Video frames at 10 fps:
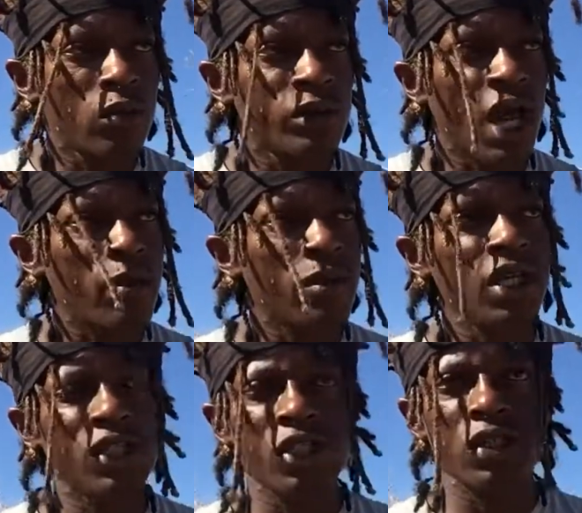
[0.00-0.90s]

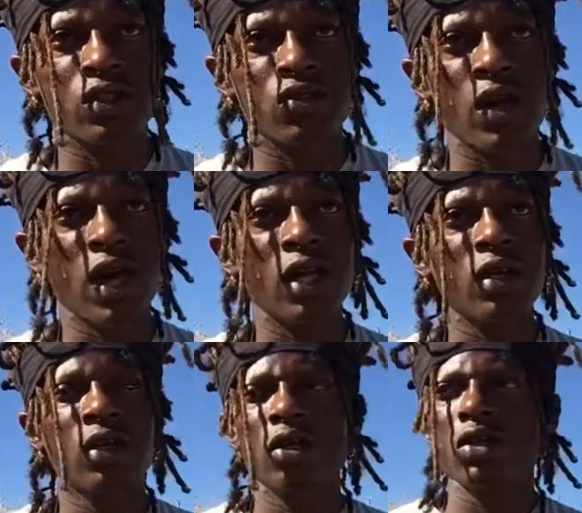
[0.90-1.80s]
dimensions, right?
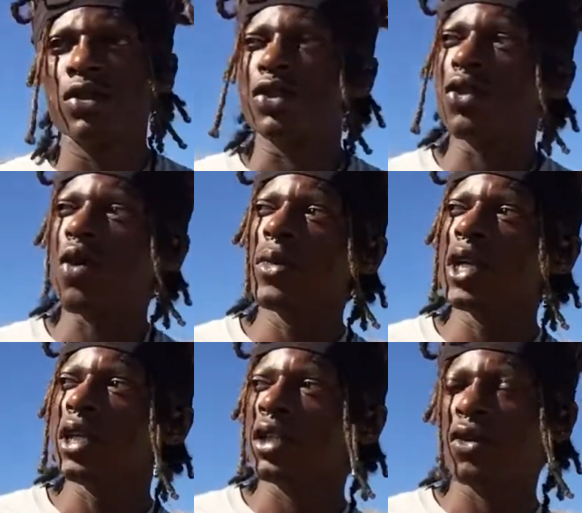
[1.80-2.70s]
So
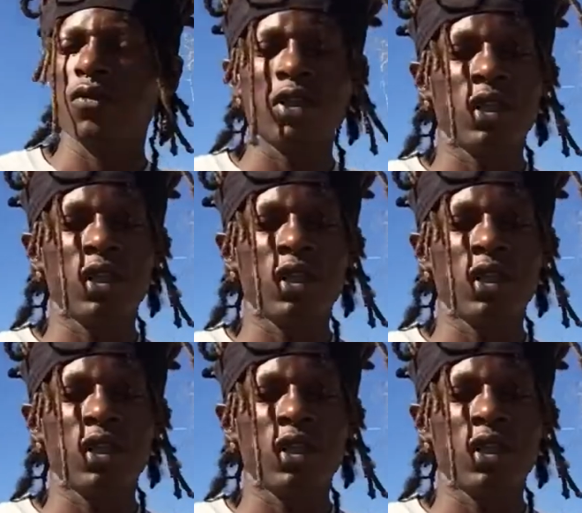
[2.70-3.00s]
many different